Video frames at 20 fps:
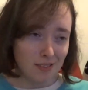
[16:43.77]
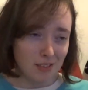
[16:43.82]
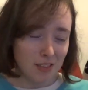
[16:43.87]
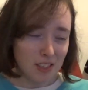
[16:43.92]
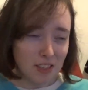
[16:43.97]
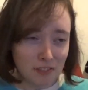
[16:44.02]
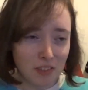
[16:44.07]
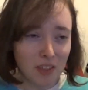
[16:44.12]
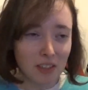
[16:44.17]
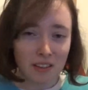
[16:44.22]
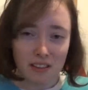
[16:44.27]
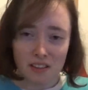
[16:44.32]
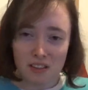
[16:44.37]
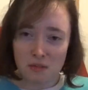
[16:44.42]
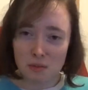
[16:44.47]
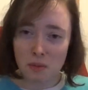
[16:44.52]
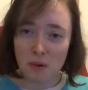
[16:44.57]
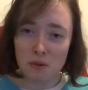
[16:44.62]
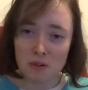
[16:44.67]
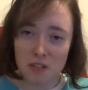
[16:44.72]
The
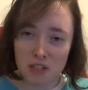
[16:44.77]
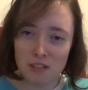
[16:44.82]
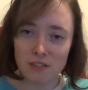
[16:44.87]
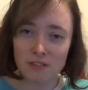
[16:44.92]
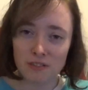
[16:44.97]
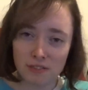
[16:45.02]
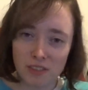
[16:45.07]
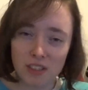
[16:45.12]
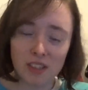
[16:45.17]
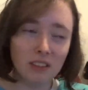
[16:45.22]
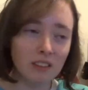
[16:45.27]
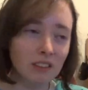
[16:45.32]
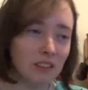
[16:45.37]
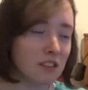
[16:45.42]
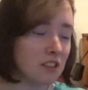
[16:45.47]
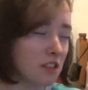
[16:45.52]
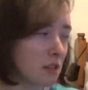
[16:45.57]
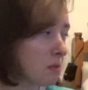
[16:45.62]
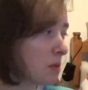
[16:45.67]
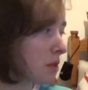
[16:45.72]
villains weren't even
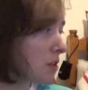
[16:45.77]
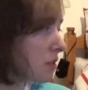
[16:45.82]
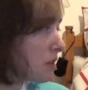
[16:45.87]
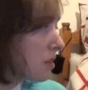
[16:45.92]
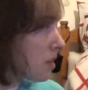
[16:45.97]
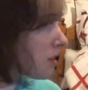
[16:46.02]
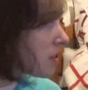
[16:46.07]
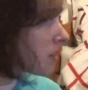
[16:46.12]
villains, they were good